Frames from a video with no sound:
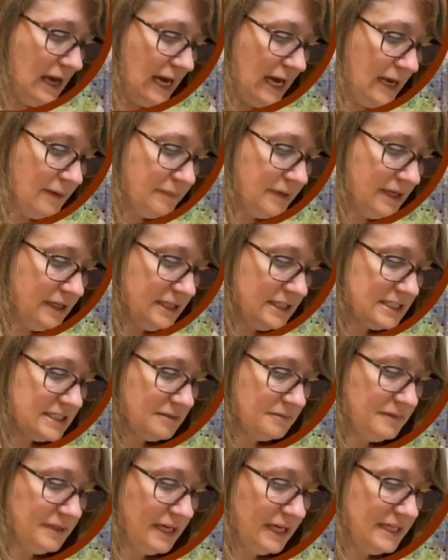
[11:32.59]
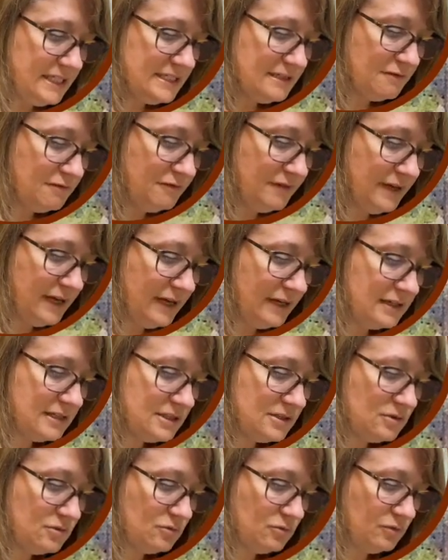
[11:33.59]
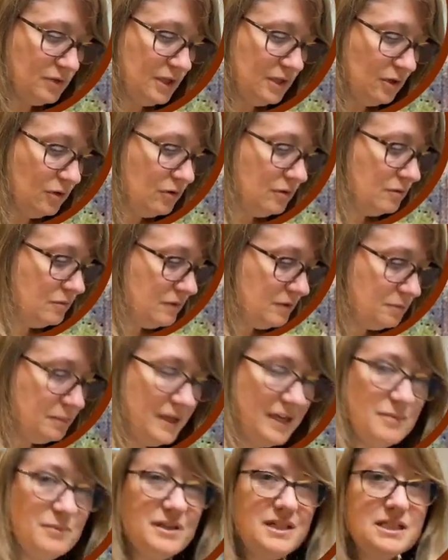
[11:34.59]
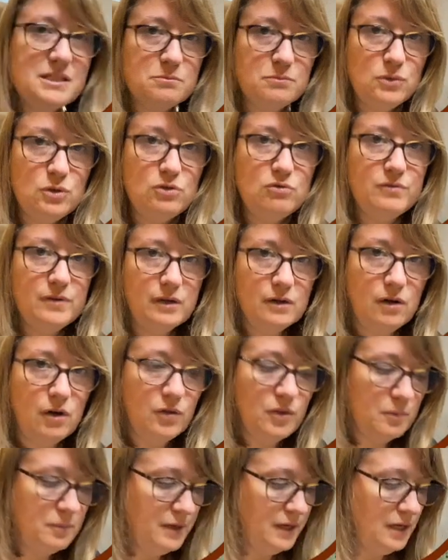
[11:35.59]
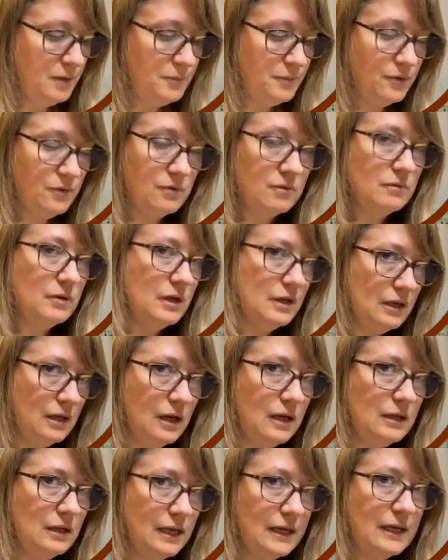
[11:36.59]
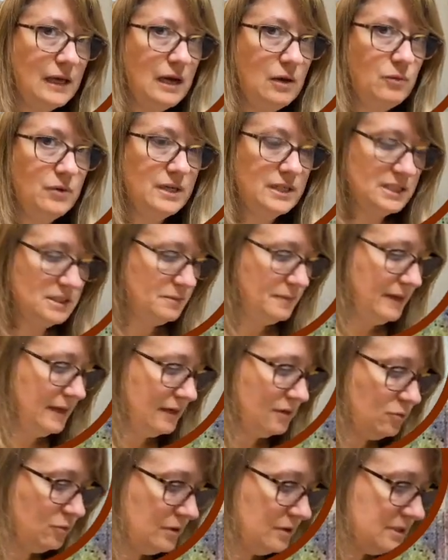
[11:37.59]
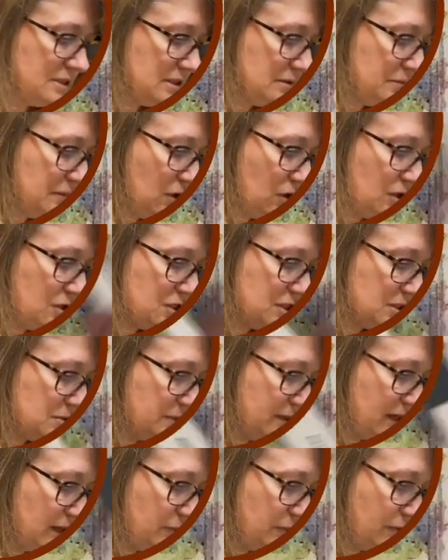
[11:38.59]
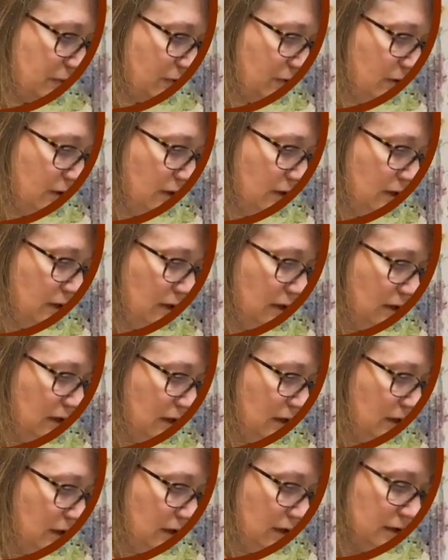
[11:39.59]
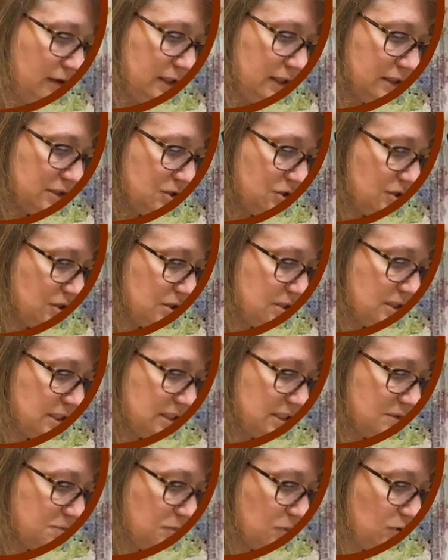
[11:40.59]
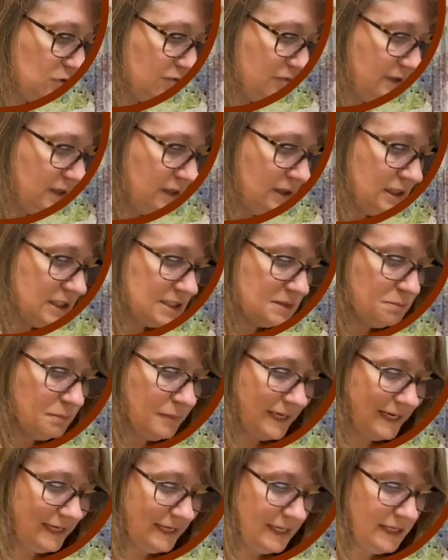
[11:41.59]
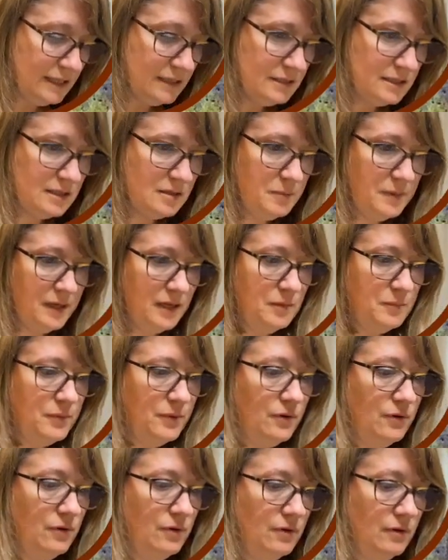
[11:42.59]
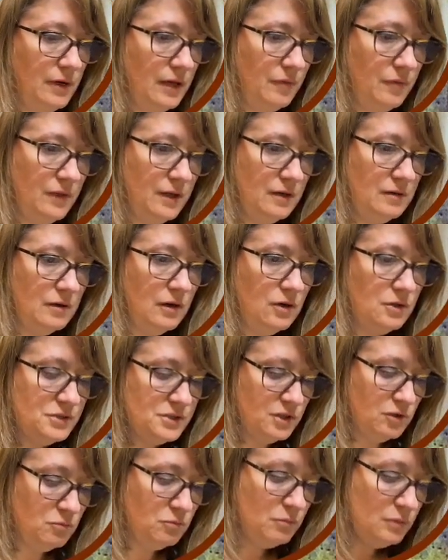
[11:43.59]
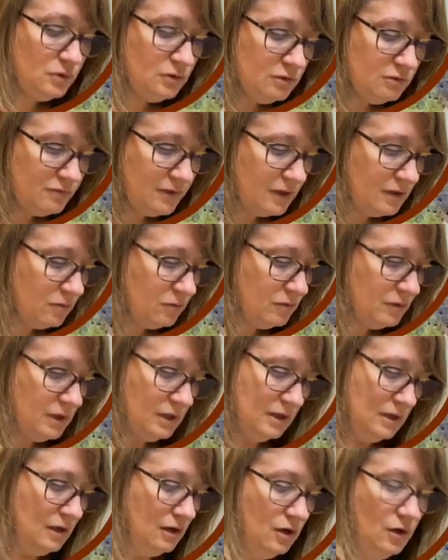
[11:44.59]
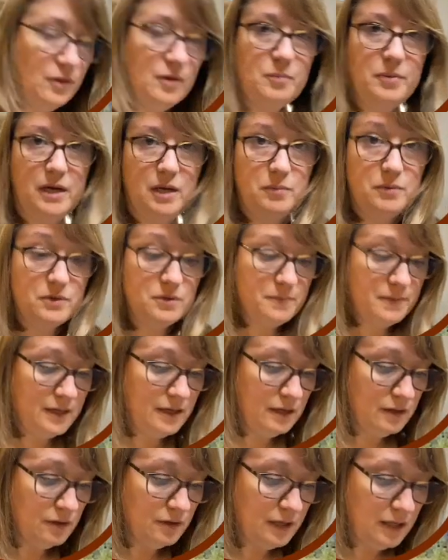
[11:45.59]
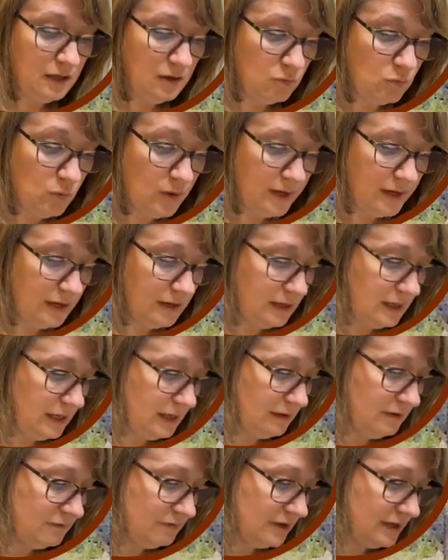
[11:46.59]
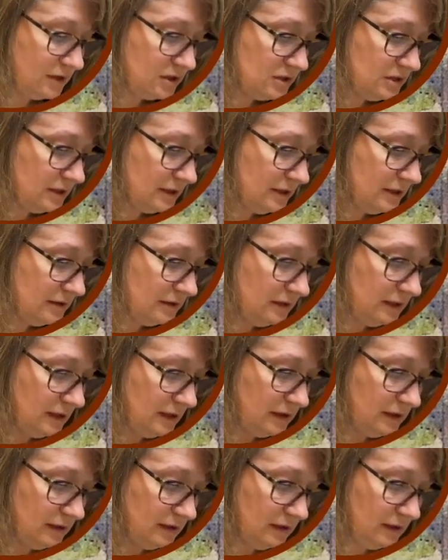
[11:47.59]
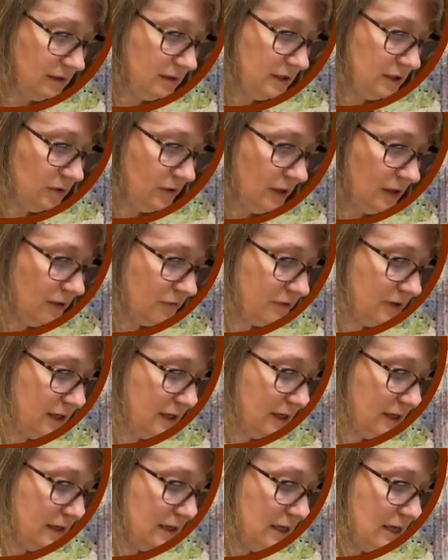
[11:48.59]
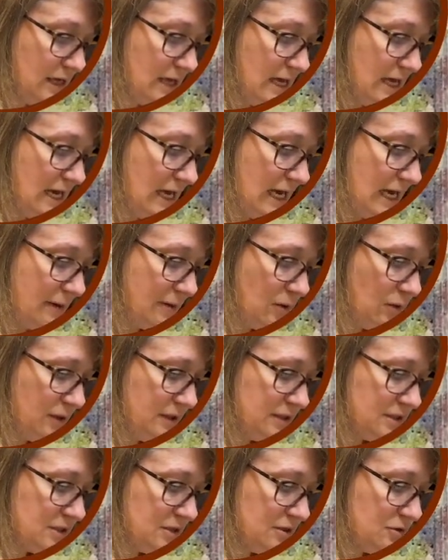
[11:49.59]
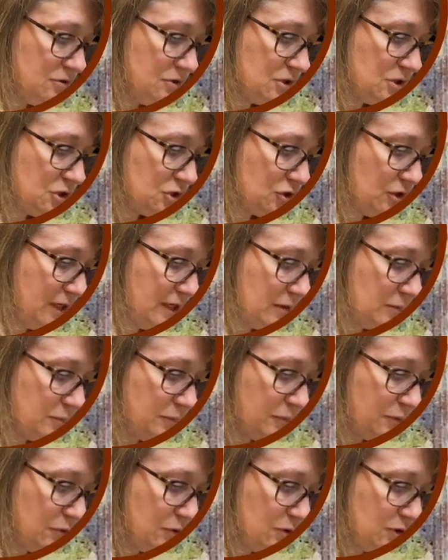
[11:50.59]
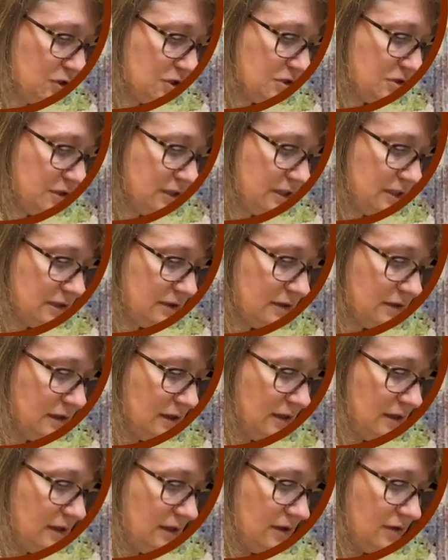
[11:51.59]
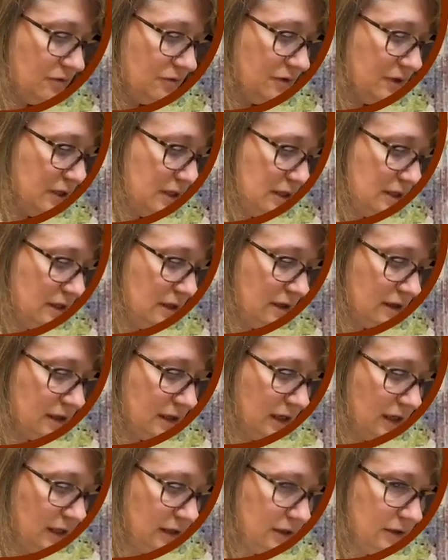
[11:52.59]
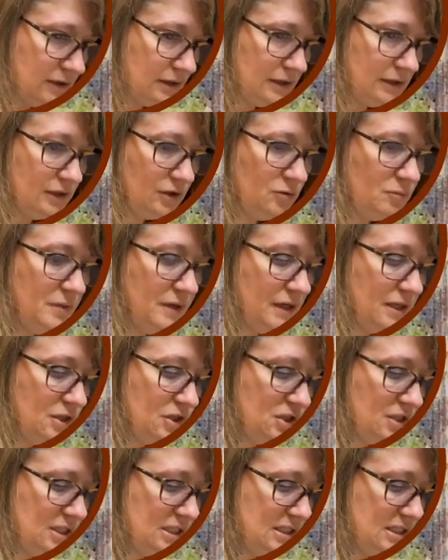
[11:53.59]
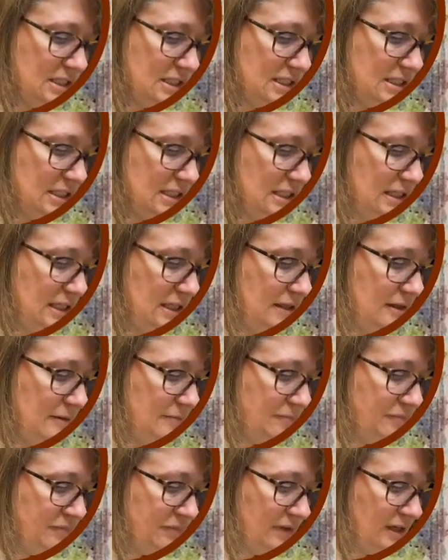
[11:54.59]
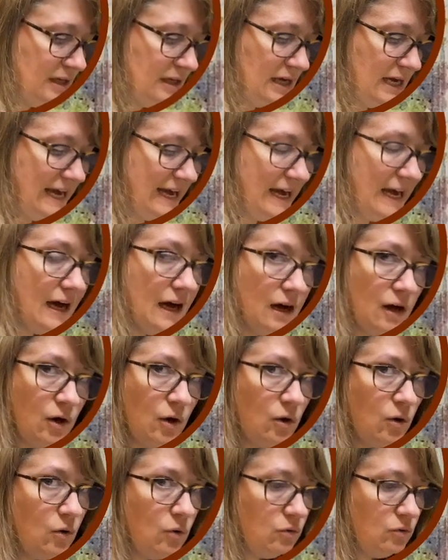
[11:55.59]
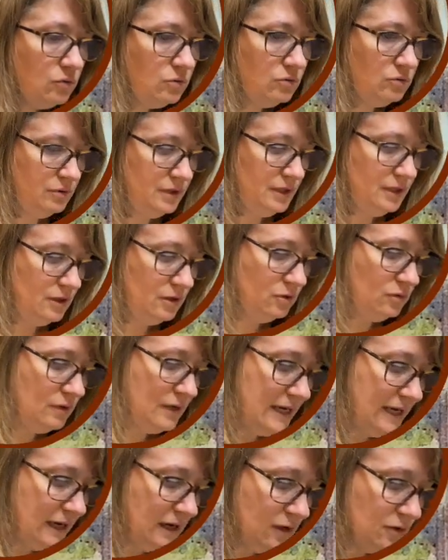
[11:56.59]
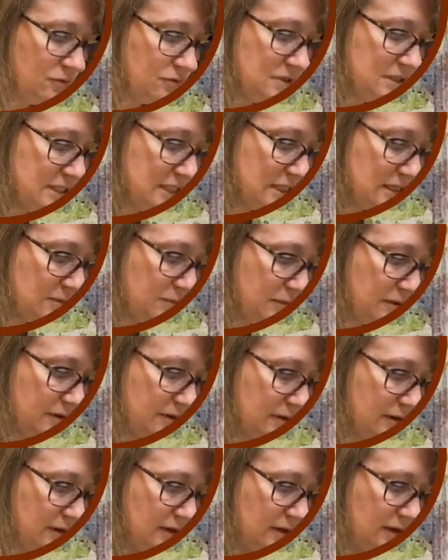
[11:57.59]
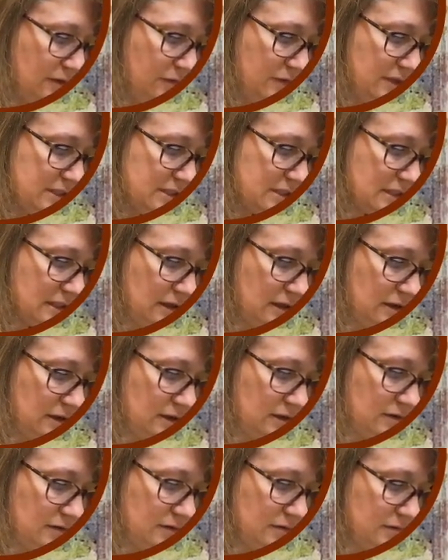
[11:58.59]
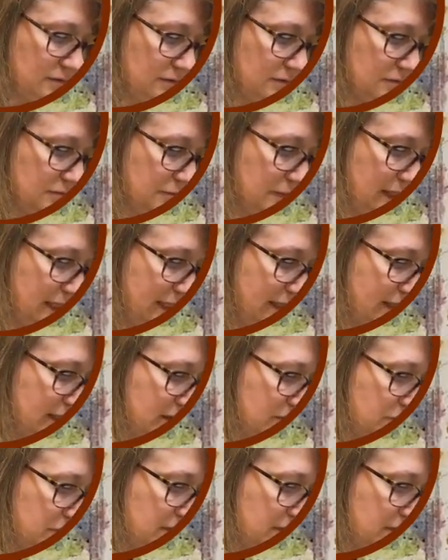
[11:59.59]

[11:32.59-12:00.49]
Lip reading: I'm getting some nice effects. You know, the pigment is moving on the paper a lot like I would expect with some Arches paper. It's moving, it's biting into the paper, and then also moving on the paper depending on how wet I have actually, you know, how I've got it. I'm going to just try to push the color a little bit just to see how, you know, how deep this color can